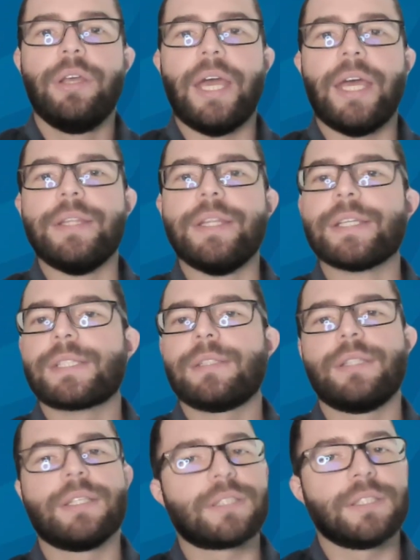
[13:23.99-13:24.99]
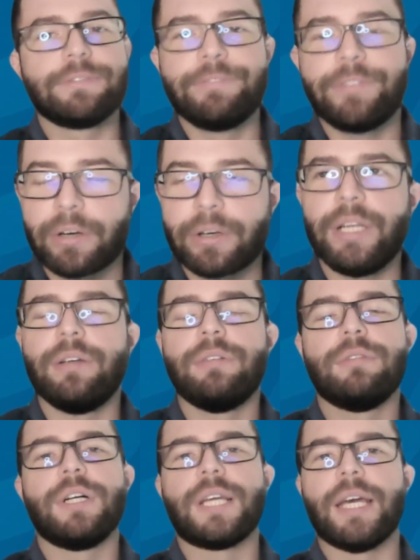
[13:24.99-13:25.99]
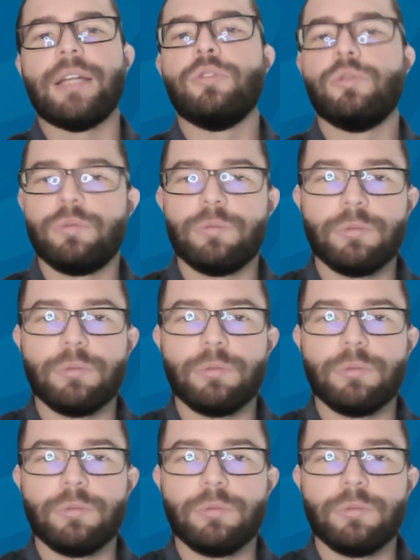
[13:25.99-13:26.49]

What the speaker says: And this is very, again,